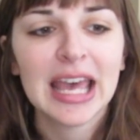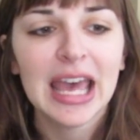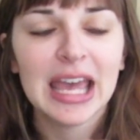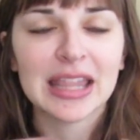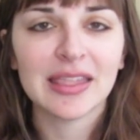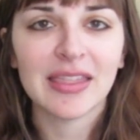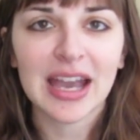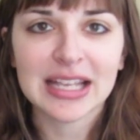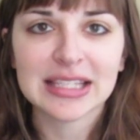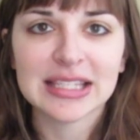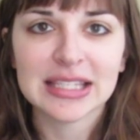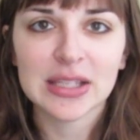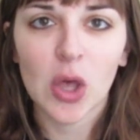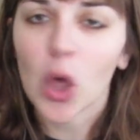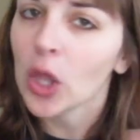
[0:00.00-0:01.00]
and
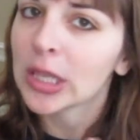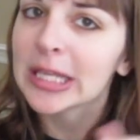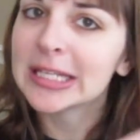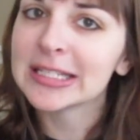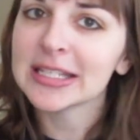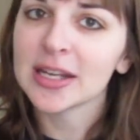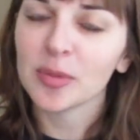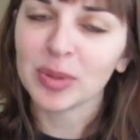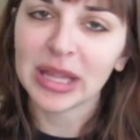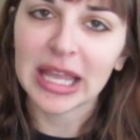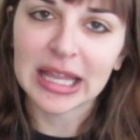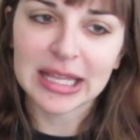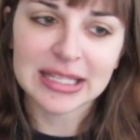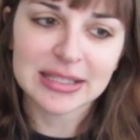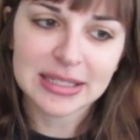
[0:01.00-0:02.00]
that's all linked in a
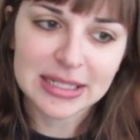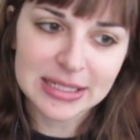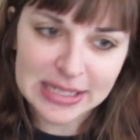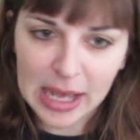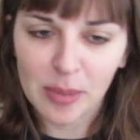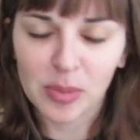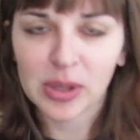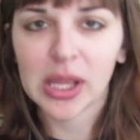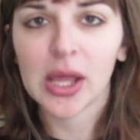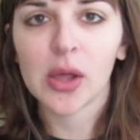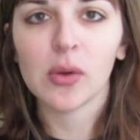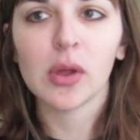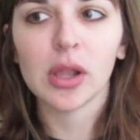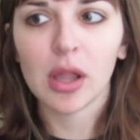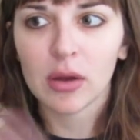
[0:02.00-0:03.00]
playlist down
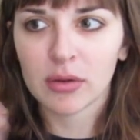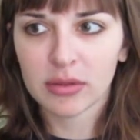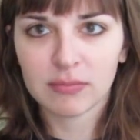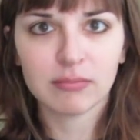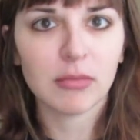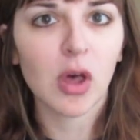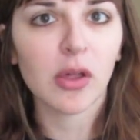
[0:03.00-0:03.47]
below along with